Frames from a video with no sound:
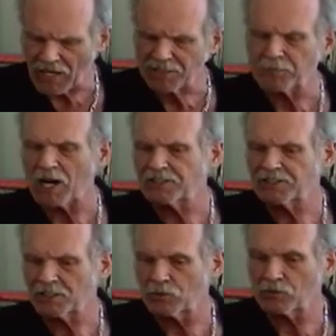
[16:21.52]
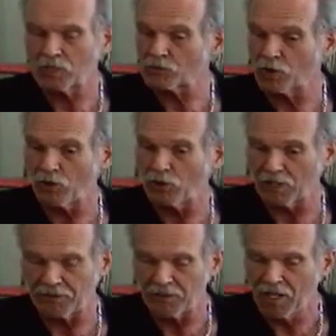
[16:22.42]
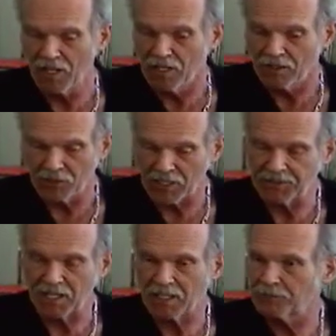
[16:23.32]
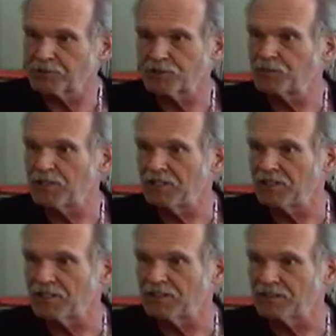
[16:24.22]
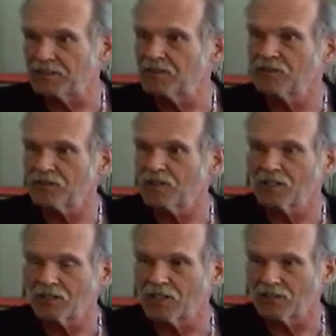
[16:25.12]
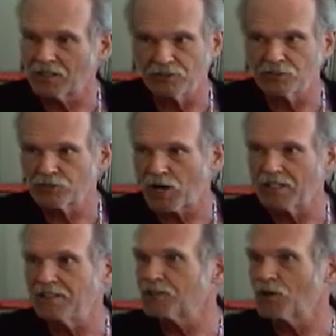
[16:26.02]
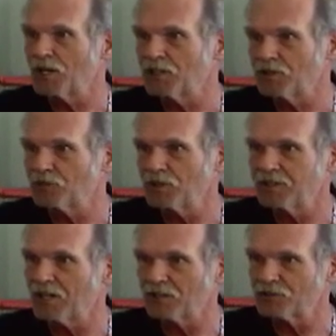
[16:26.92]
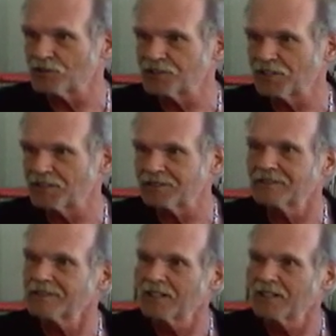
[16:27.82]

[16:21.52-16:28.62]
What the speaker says: that's practicing with one roll, and you get that up to speed, and then you try to integrate it with others, and